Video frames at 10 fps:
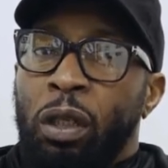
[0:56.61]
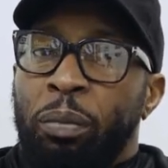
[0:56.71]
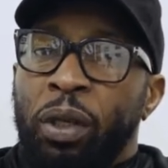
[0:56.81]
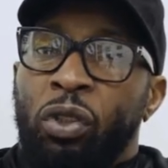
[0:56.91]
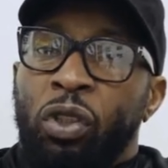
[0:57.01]

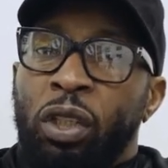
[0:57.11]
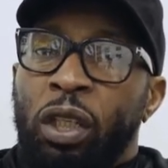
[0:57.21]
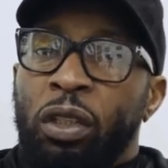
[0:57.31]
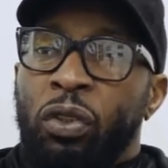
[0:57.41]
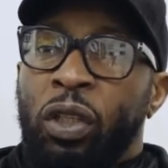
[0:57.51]

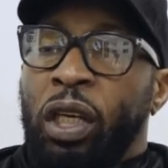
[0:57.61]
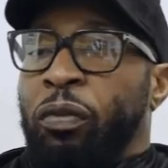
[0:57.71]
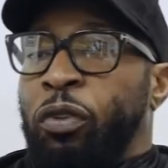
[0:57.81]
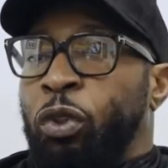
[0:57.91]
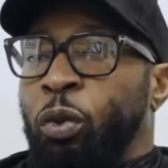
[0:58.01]
Basically, they
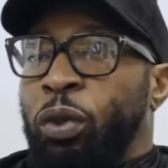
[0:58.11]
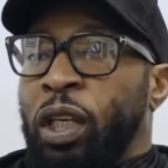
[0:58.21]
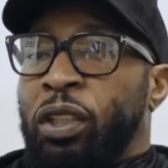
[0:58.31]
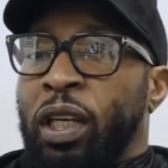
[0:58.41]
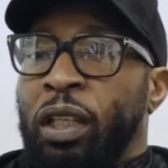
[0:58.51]
have to do
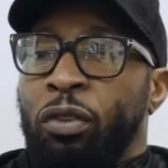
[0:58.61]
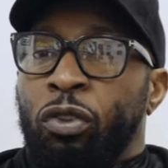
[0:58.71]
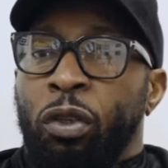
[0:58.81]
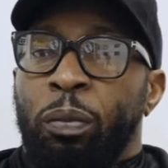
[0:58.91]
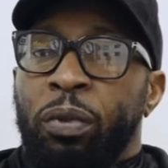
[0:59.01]
their side of the
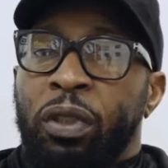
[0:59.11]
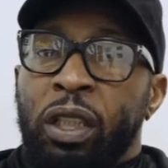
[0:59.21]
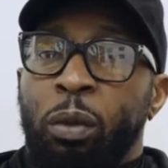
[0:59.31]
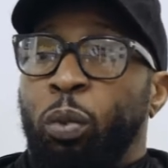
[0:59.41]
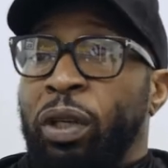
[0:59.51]
job,
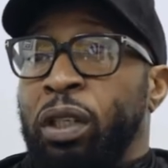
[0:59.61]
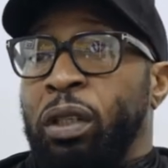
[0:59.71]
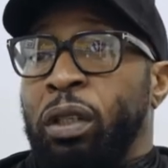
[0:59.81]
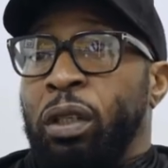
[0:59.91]
keep winning.